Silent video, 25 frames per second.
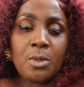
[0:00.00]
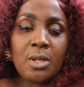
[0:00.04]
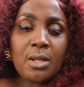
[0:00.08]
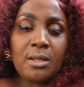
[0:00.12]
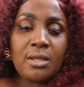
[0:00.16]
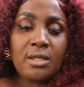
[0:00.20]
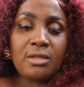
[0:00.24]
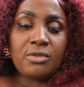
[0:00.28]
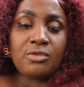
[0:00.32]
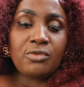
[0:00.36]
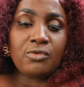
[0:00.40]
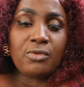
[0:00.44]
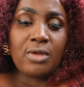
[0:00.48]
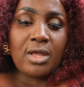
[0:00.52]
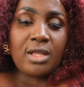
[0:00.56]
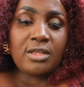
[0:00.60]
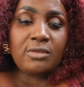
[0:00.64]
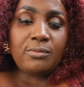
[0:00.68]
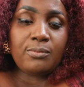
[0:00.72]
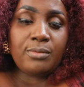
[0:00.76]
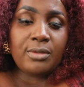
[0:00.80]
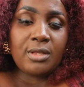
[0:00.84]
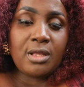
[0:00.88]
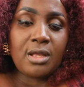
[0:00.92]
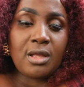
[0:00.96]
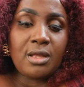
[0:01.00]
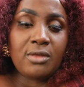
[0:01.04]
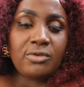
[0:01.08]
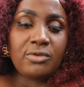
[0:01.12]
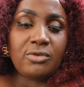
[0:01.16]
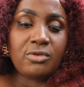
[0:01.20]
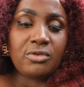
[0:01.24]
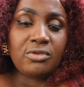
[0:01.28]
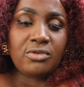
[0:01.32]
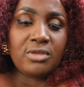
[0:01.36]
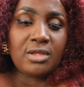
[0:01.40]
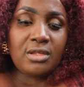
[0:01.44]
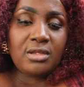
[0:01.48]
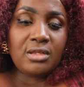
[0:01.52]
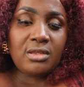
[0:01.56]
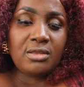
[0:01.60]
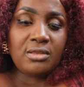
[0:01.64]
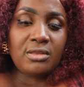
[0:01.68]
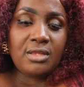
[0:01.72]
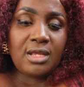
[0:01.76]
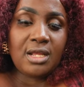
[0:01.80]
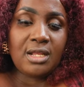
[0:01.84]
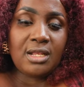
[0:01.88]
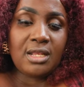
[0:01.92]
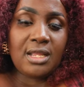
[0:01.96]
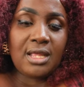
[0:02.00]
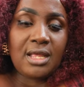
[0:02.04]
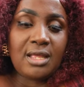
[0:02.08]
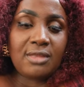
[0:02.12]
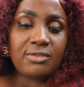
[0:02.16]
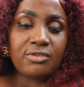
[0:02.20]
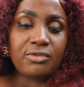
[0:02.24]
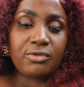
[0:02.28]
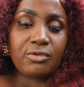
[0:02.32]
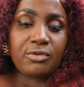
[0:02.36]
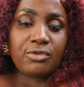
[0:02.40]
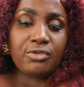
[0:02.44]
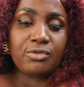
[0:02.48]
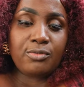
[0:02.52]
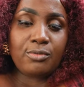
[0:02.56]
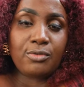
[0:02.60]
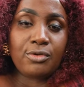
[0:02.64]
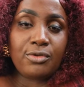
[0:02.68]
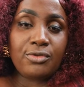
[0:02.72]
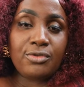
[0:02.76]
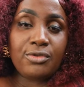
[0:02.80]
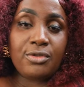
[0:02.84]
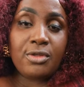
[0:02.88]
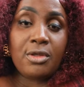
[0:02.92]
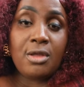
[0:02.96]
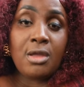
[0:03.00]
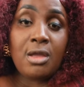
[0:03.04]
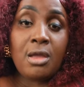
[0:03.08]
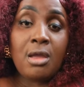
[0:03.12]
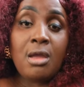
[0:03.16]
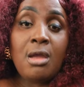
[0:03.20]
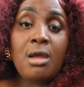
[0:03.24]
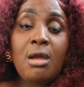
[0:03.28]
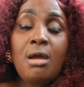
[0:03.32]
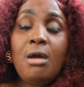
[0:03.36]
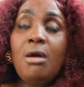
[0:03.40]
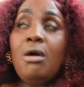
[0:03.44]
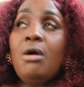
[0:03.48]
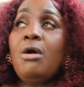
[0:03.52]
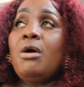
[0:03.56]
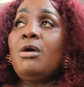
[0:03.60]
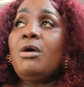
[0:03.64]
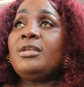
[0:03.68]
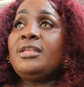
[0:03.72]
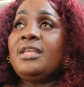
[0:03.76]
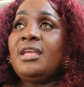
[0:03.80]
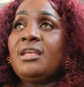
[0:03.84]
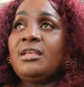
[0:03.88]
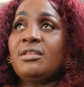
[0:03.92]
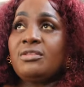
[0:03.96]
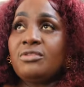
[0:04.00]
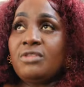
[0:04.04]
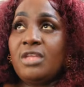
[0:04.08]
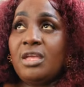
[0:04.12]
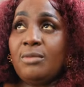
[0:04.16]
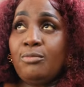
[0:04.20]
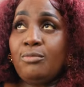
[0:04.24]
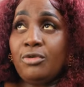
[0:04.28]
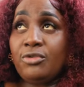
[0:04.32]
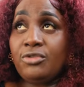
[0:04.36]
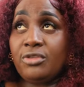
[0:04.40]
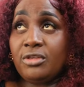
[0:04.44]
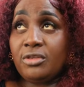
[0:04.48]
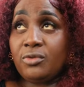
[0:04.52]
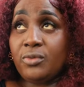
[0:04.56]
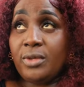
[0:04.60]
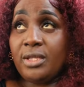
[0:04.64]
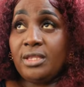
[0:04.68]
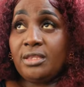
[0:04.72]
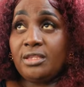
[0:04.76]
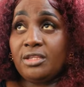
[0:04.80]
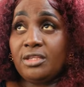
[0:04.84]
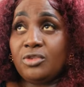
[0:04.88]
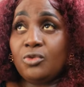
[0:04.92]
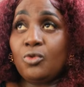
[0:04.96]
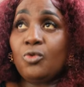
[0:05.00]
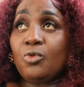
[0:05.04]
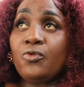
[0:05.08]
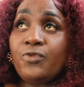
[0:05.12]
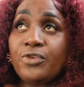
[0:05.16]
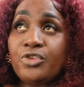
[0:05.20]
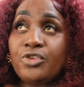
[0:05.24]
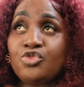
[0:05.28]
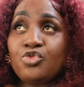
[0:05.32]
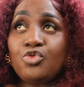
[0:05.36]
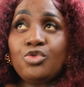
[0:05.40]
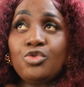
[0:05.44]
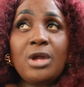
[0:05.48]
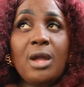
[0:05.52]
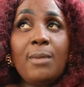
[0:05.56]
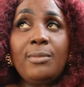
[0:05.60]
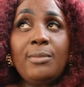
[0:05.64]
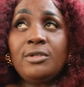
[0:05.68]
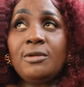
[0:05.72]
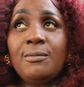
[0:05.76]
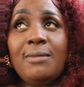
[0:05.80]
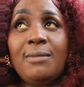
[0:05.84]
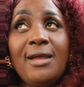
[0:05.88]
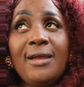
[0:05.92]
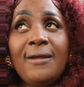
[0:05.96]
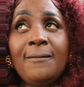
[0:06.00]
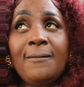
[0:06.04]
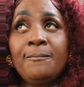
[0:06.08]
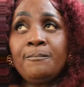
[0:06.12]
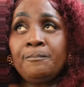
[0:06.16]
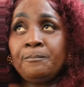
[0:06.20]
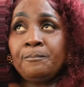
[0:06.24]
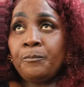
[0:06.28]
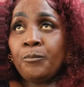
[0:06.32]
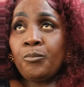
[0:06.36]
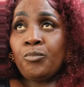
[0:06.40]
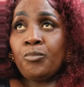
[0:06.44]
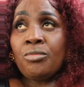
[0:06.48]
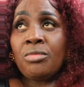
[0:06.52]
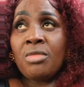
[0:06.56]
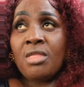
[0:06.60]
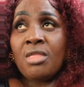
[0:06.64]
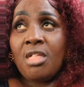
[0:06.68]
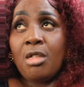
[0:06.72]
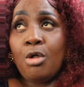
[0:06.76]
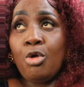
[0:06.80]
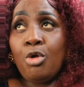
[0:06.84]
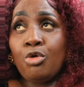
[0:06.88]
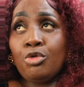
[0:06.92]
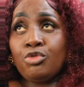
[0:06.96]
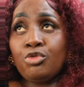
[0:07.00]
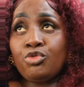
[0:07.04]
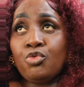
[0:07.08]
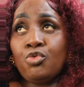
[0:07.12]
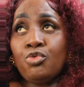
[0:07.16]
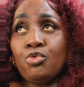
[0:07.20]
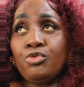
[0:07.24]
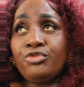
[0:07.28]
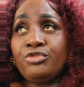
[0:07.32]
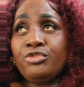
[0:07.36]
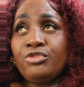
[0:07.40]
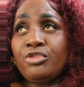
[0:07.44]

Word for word: It's right because you said it's not last Christmas. Oh yes, it must be 22 for choke. I'm gonna buy I'm gonna two